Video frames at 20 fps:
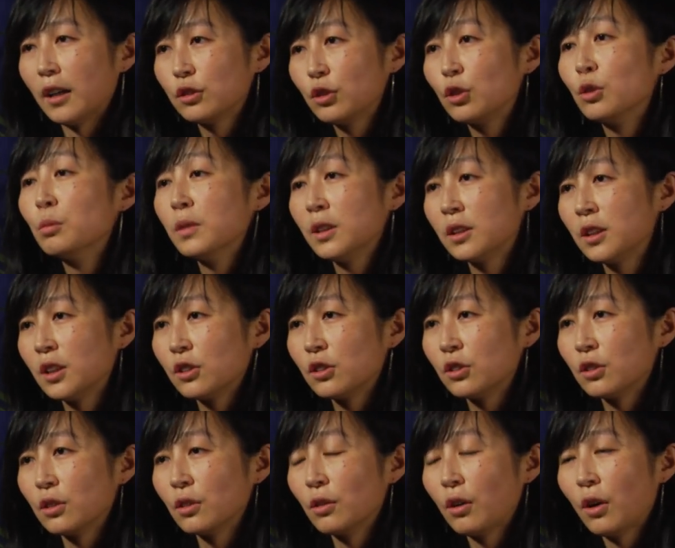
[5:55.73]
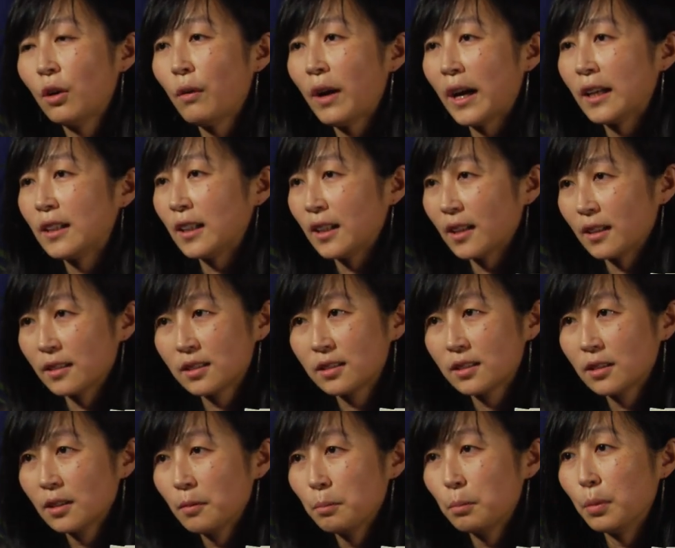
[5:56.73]
tumor tissue. All I need
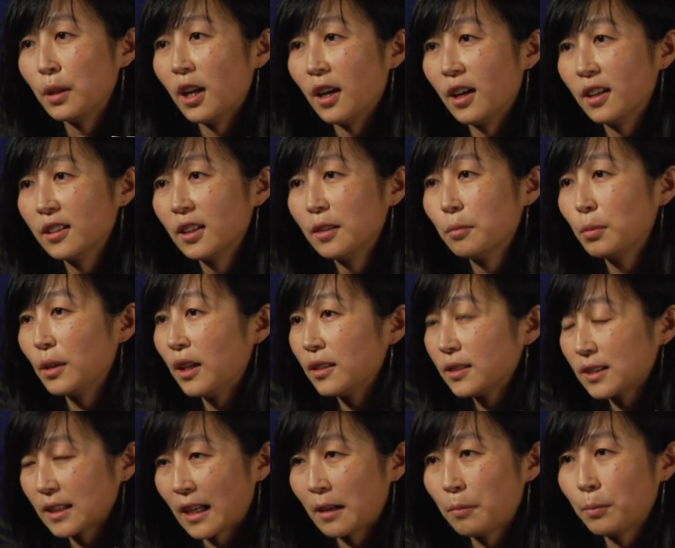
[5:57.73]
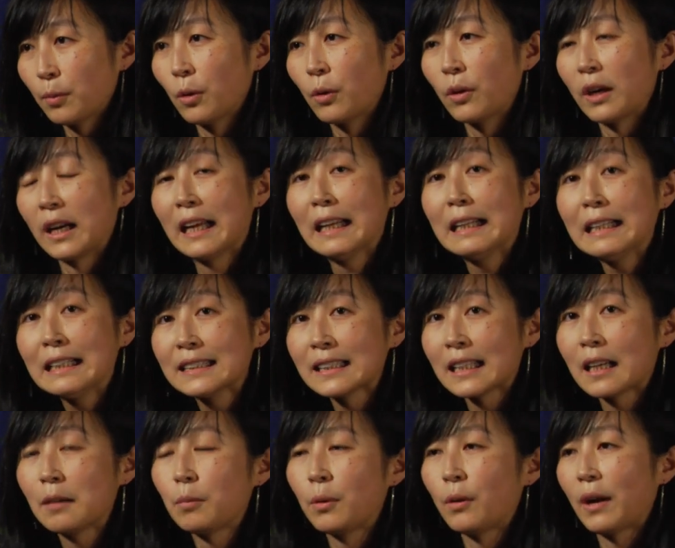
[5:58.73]
is blood sample, or any
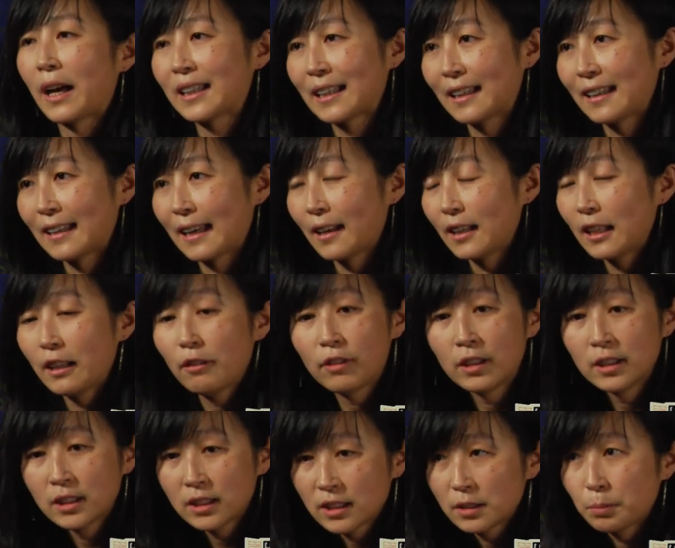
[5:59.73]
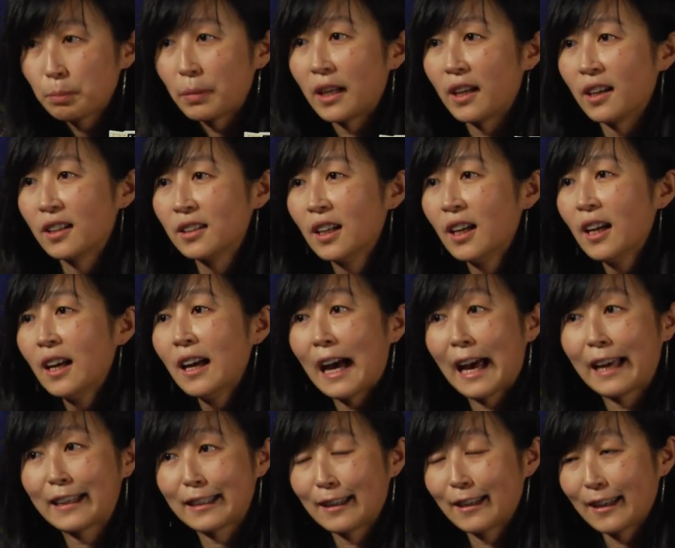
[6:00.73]
sample I can get, even spit,
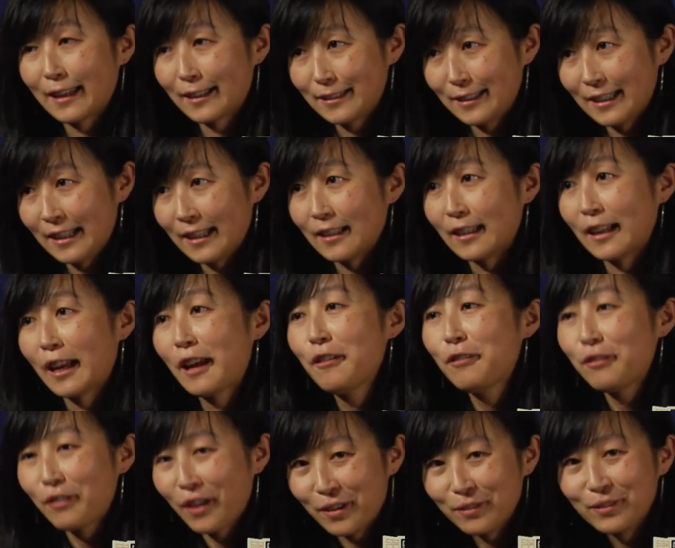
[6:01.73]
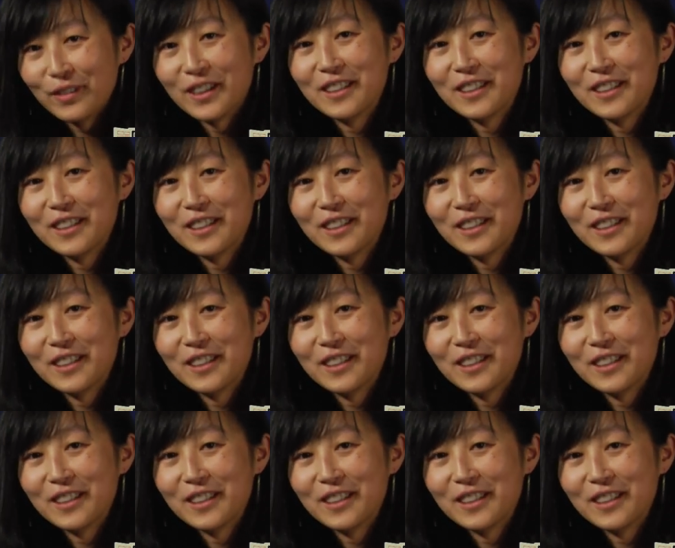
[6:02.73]
I can get DNA from